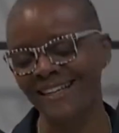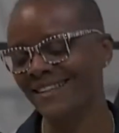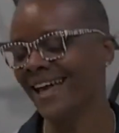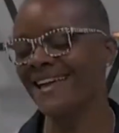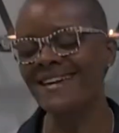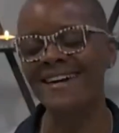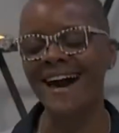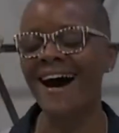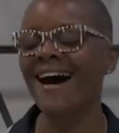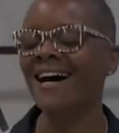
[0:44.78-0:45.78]
Thank
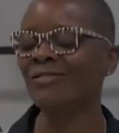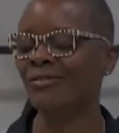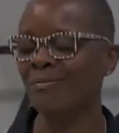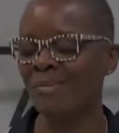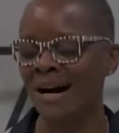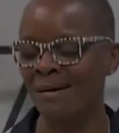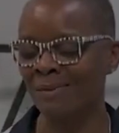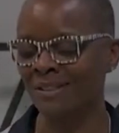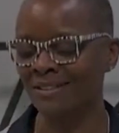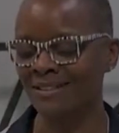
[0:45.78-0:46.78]
God for
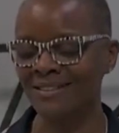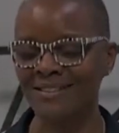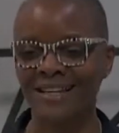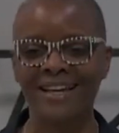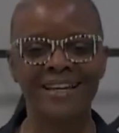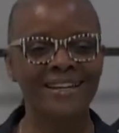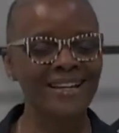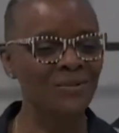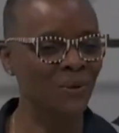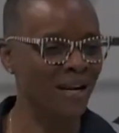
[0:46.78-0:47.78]
mamas.
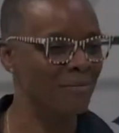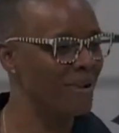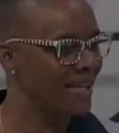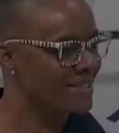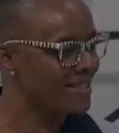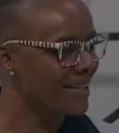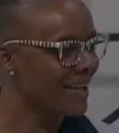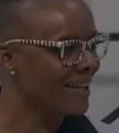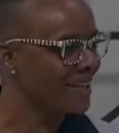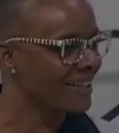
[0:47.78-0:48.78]
That's where I'm at today.